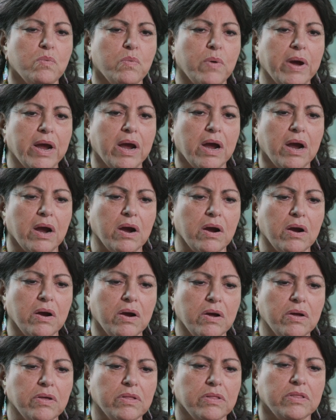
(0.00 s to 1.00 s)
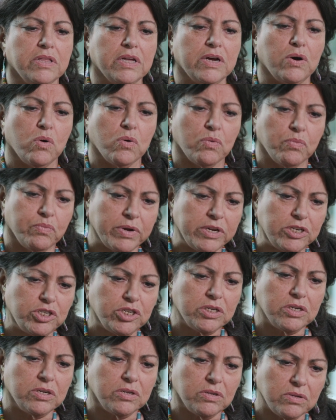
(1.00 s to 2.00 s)
where the
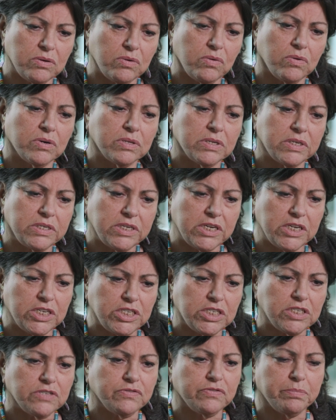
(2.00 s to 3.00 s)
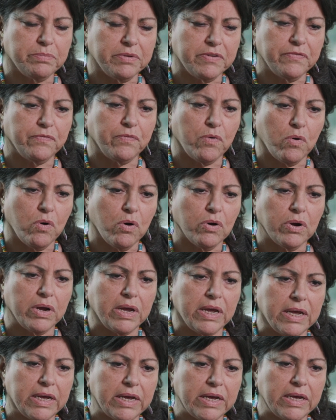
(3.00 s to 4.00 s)
original or the teachings from before
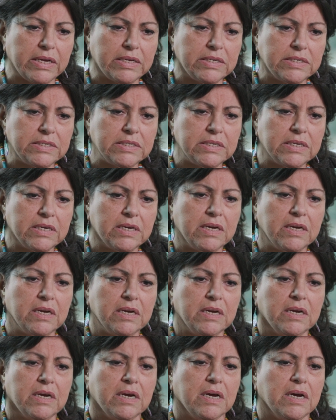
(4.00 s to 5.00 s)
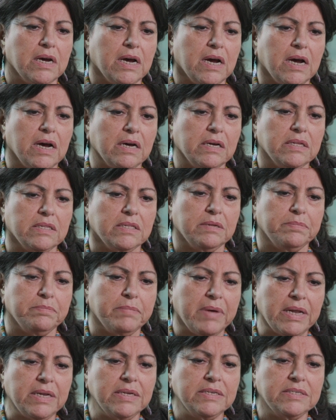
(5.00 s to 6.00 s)
is, the
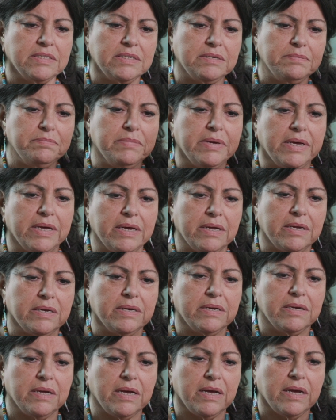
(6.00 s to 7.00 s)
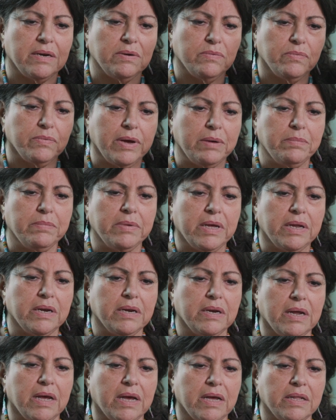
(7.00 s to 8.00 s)
medicine men and
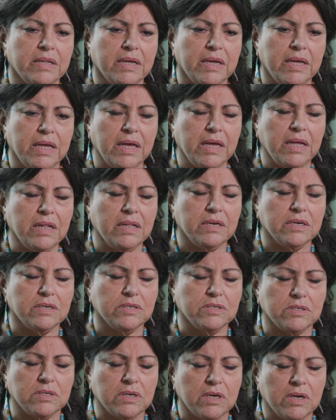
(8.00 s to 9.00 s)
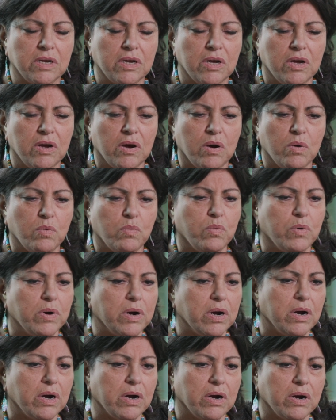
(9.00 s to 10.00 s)
women and the healers
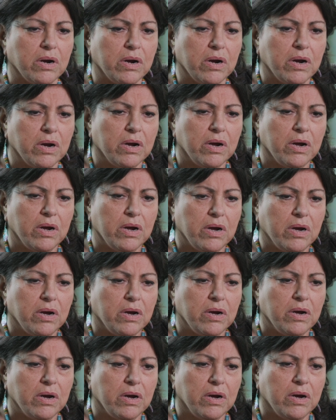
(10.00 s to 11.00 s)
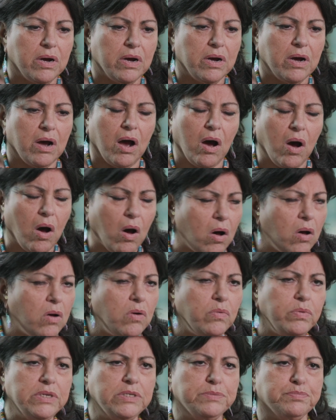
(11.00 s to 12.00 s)
were
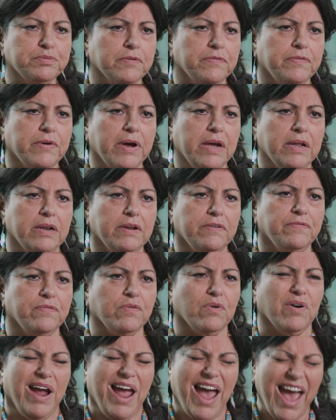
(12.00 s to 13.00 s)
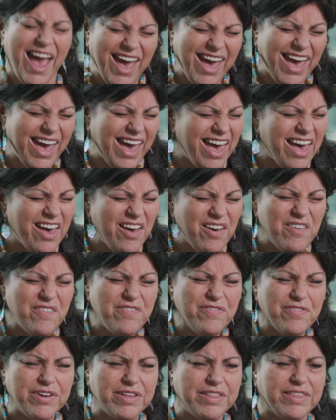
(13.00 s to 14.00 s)
always provided for
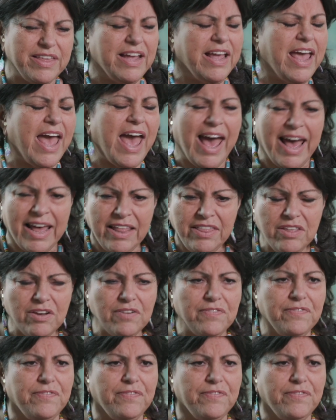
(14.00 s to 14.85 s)
everything and their